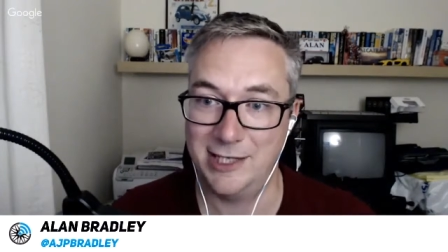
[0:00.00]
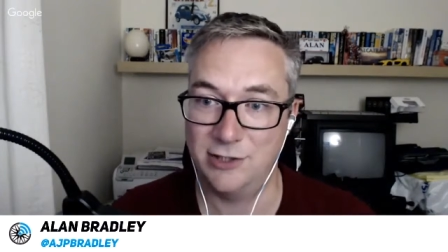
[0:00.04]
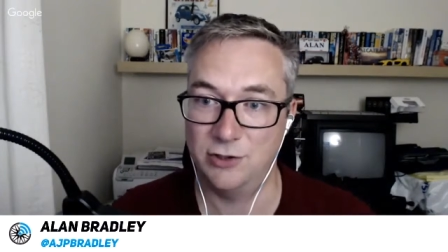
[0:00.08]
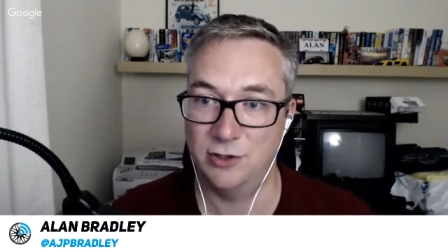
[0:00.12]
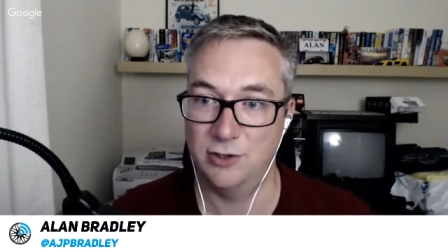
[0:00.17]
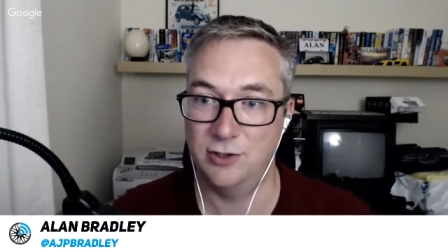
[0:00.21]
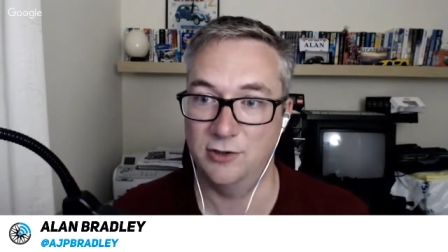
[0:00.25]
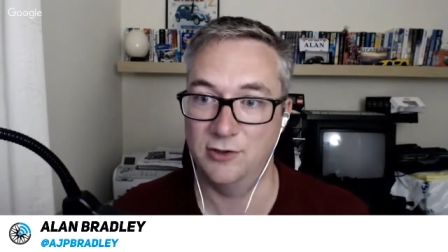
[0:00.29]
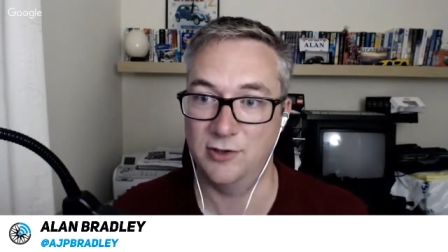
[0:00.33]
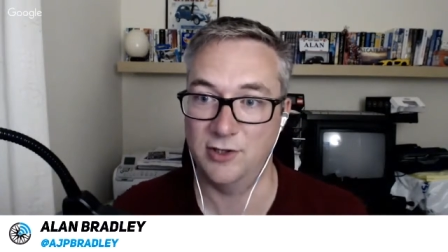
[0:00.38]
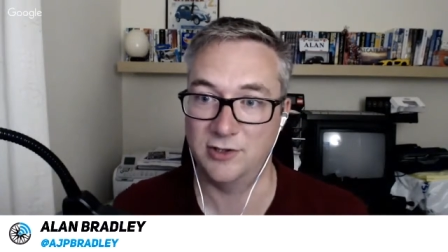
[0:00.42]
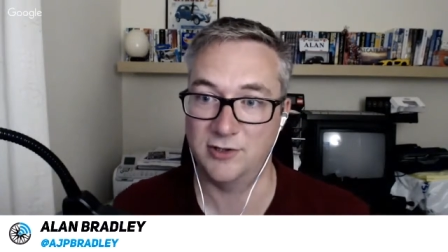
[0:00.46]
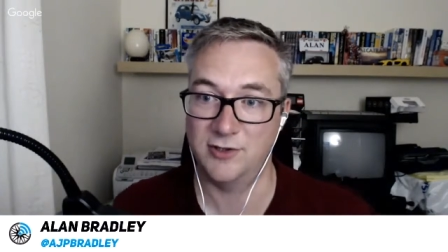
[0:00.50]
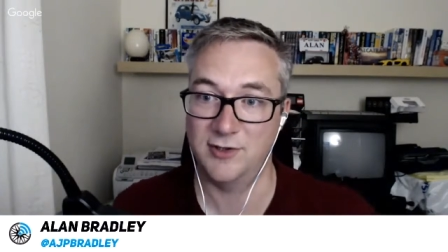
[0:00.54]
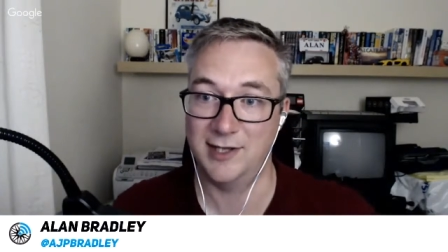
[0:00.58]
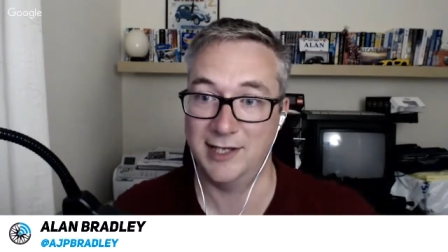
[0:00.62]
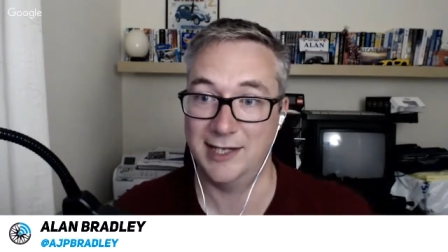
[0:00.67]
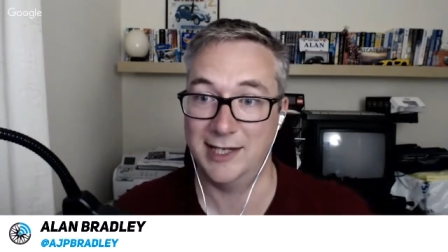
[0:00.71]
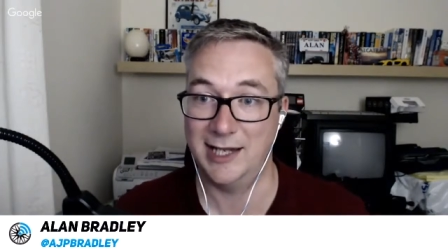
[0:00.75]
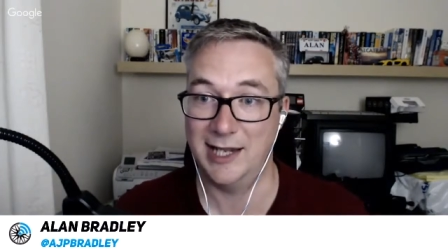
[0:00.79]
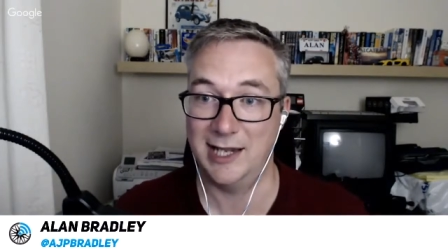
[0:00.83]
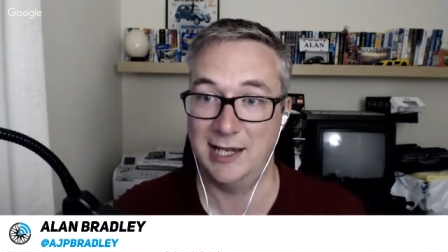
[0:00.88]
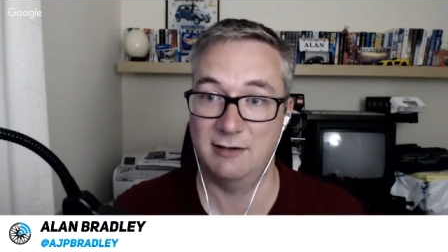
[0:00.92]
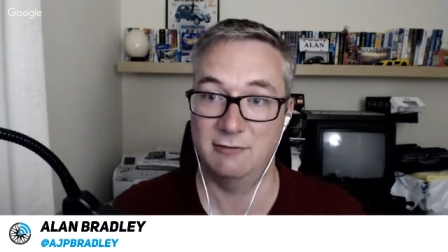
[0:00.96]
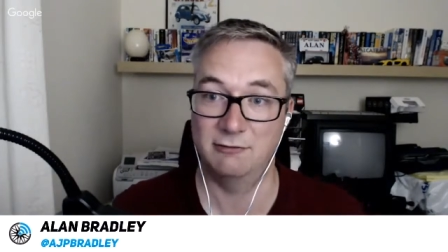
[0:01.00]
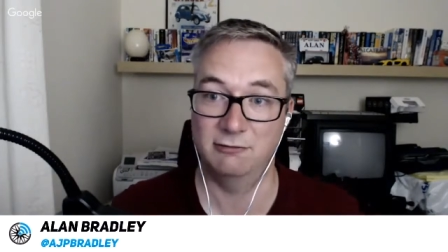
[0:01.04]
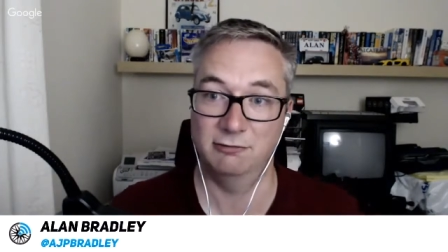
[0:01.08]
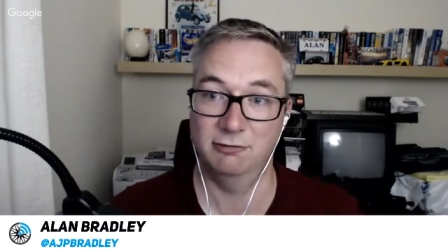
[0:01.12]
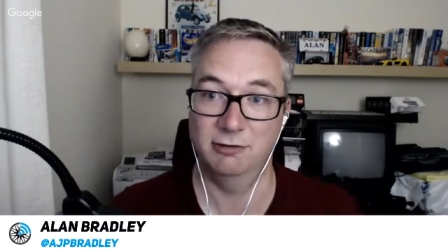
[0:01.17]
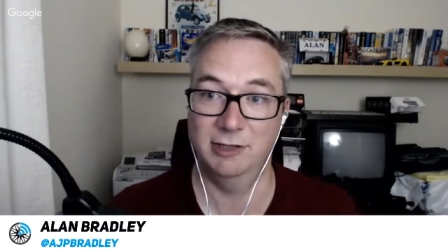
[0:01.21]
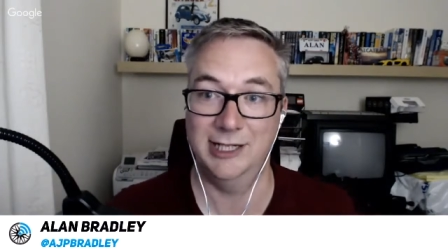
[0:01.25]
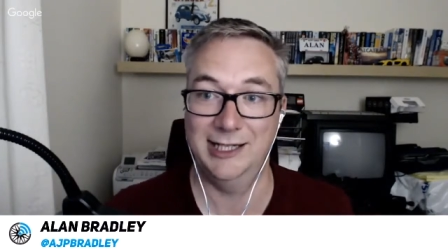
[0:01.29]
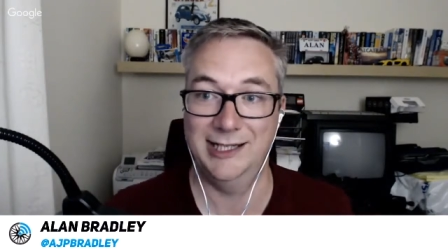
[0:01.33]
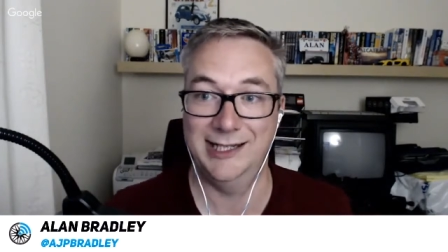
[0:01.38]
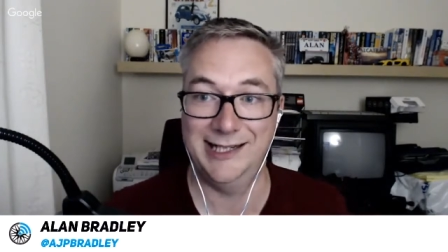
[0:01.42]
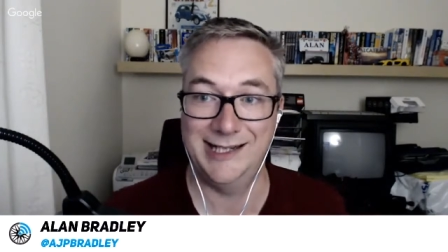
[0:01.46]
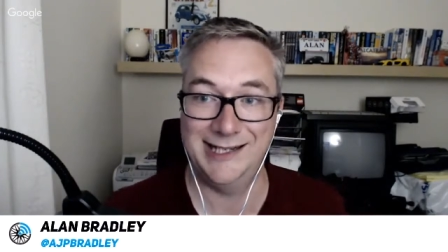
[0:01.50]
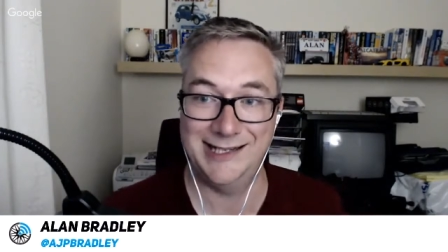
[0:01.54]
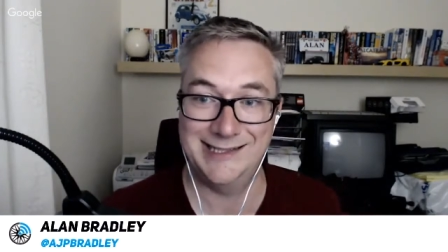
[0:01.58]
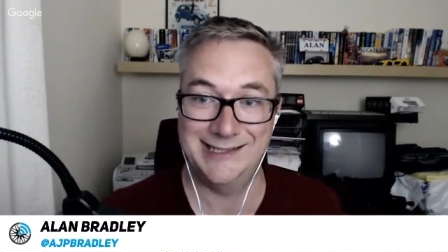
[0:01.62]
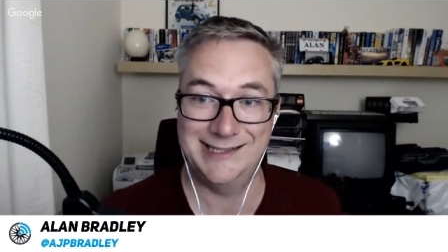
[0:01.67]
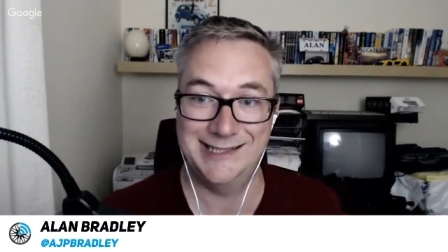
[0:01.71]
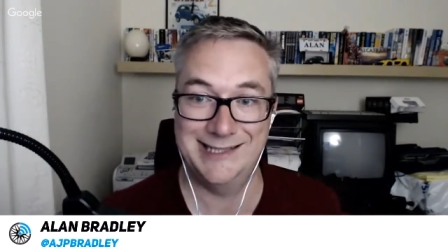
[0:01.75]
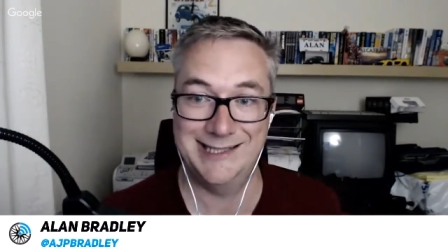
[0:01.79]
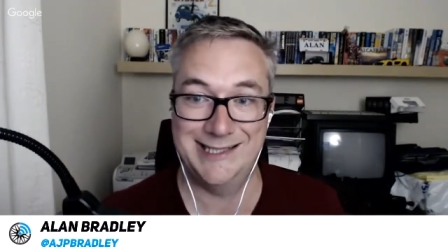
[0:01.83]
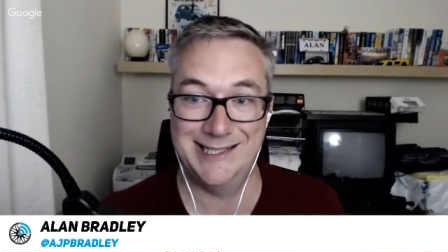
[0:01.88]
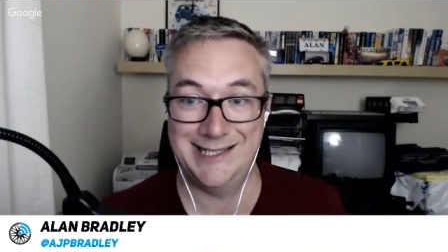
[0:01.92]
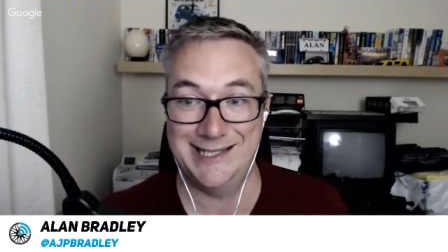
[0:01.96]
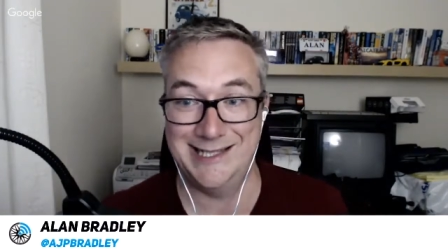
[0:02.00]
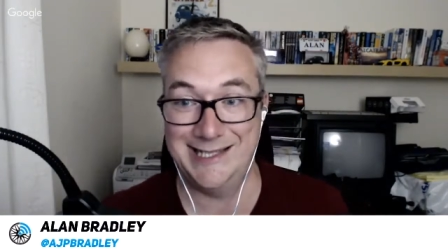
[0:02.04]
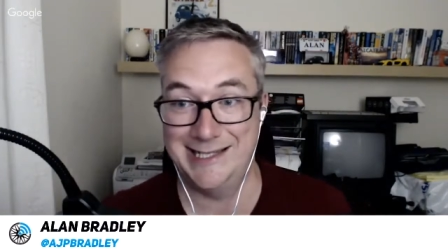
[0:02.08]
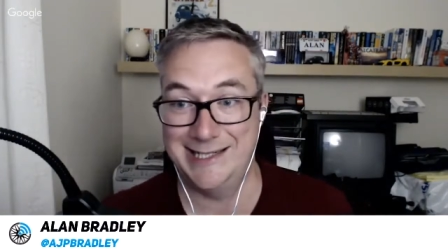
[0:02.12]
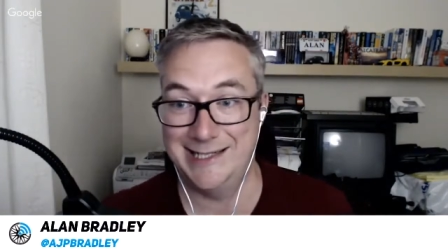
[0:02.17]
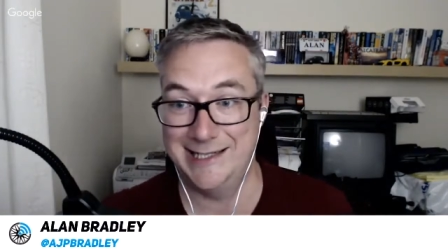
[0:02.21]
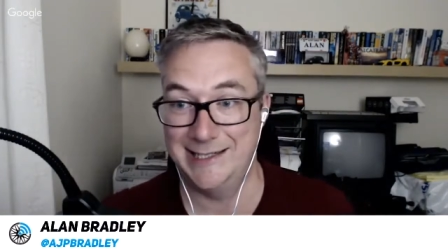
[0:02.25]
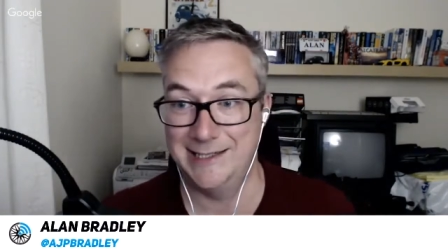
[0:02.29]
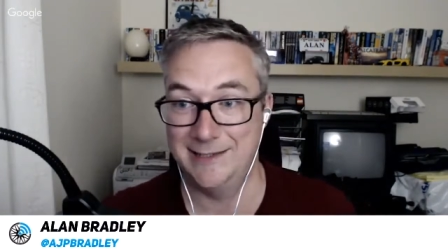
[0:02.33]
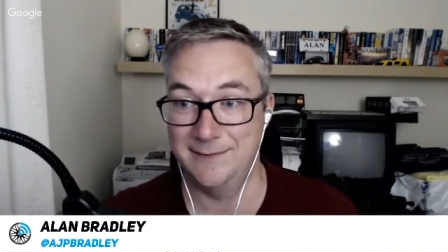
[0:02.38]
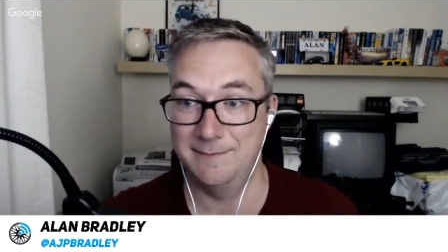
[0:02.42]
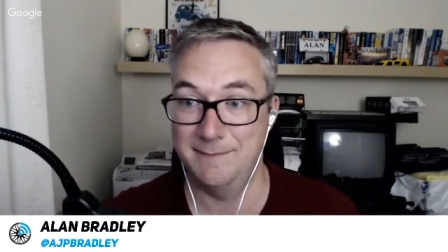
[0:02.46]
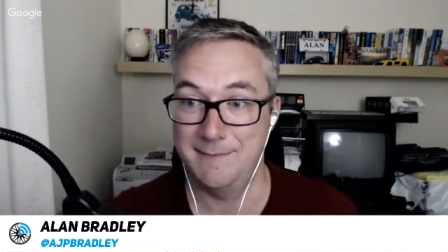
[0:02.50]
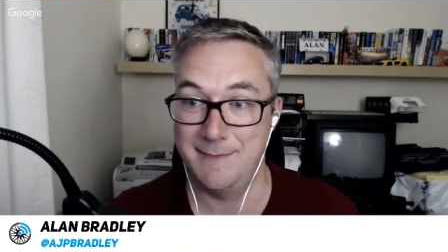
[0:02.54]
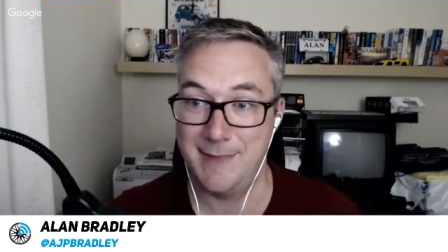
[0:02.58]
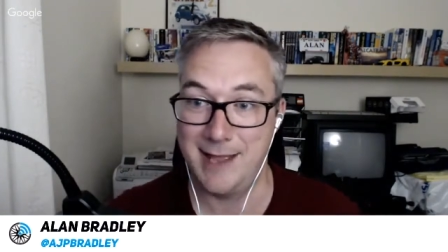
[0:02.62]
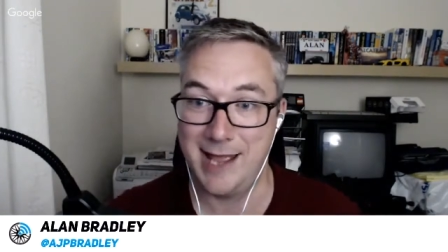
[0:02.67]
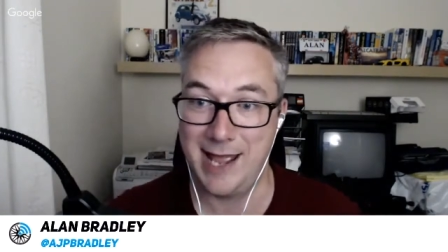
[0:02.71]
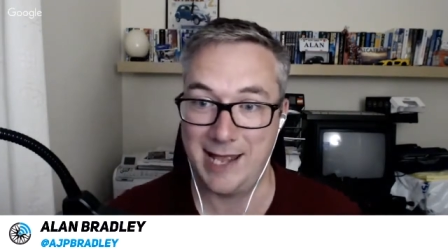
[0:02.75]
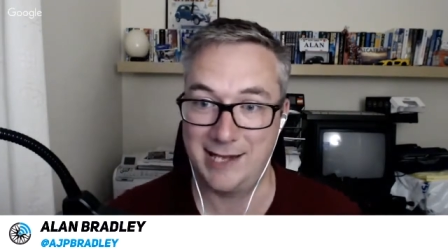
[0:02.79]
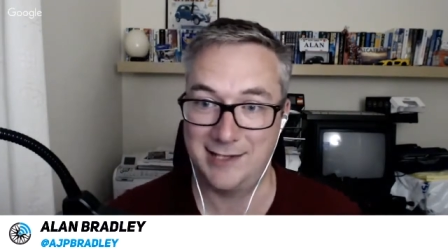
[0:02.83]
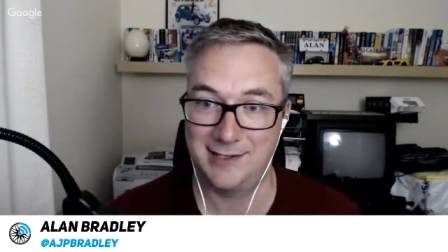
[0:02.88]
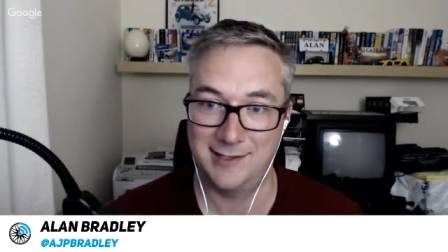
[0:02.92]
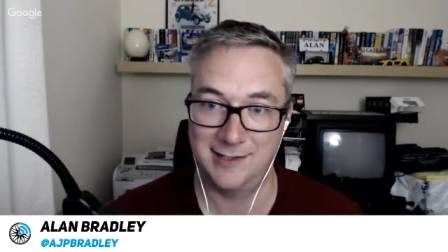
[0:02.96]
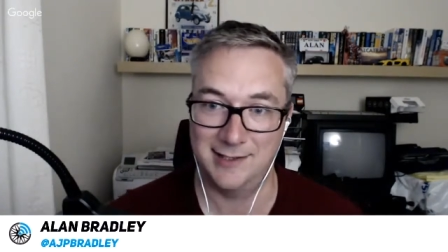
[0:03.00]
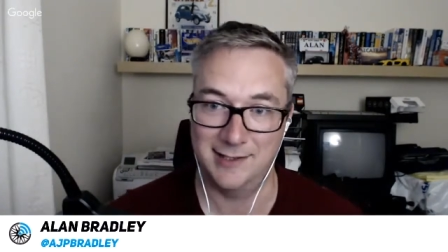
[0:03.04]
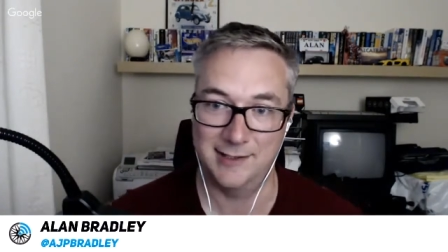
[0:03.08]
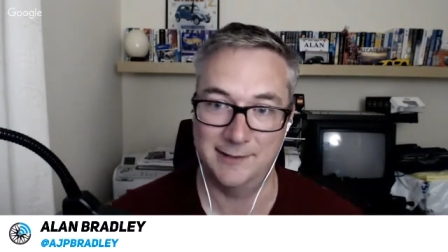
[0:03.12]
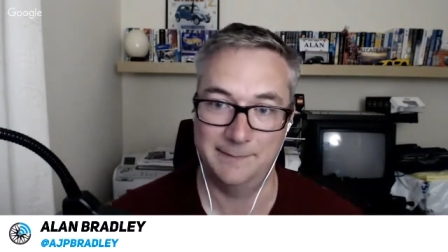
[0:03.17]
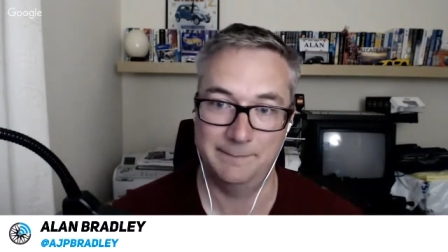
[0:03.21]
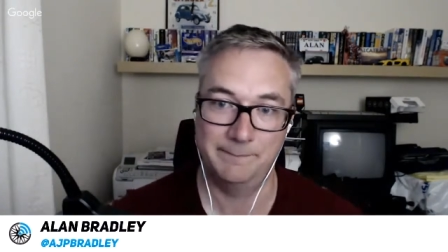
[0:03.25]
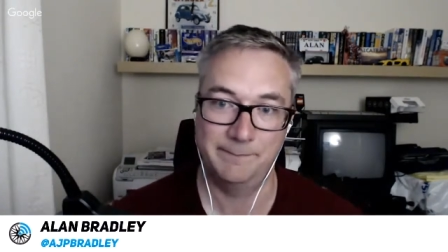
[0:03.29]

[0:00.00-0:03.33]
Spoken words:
you do such a thing. It really does matter.